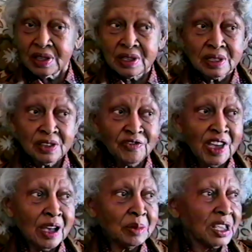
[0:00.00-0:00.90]
the
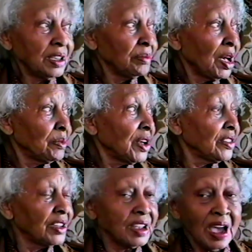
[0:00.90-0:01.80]
family, my mother
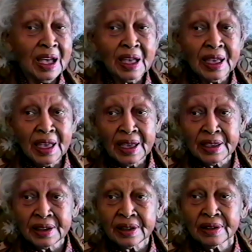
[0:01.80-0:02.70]
and I, and
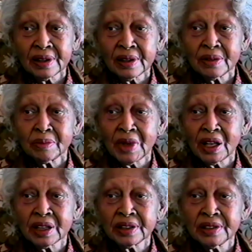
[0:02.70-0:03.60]
my
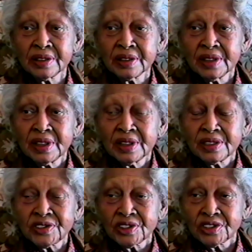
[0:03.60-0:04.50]

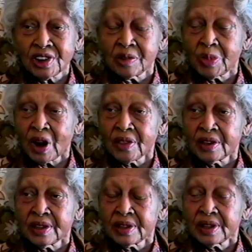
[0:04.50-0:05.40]
sister and brother.
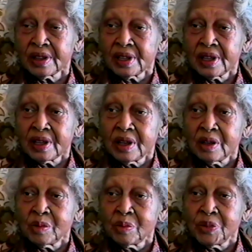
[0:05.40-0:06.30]

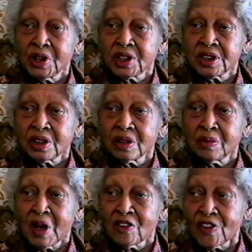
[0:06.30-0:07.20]
But
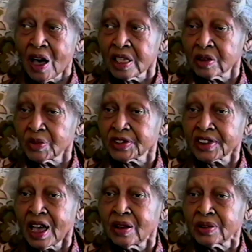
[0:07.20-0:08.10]
my father was
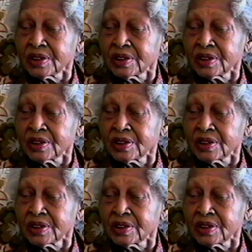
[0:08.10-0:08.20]
out